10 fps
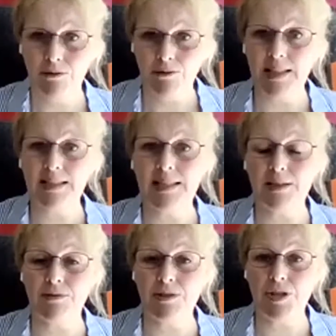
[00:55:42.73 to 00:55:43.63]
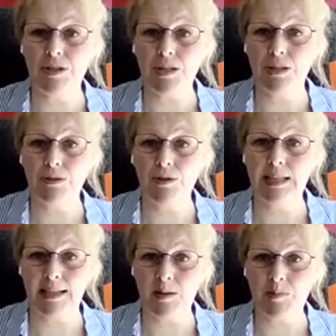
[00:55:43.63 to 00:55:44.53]
find a different tutor who you
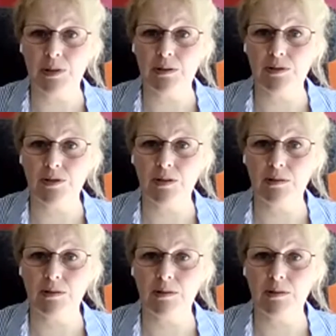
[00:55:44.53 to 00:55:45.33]
can approach,